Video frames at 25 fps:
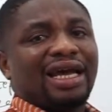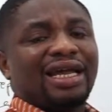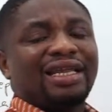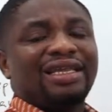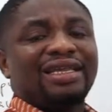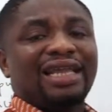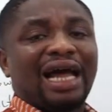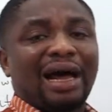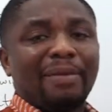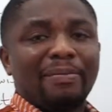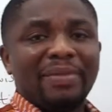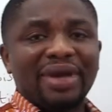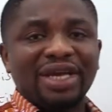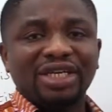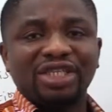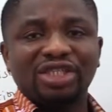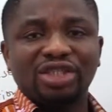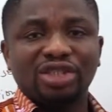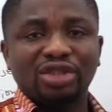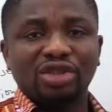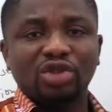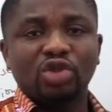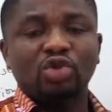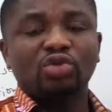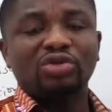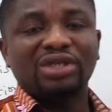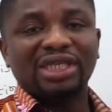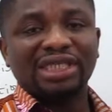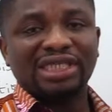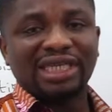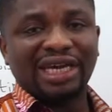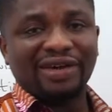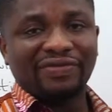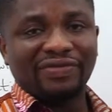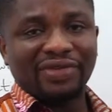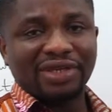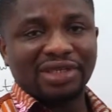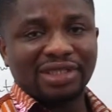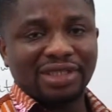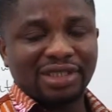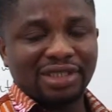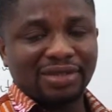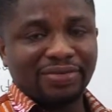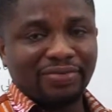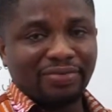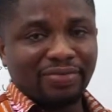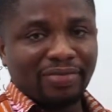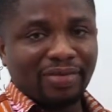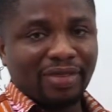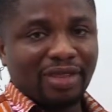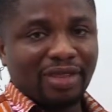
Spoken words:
a damage to the surface,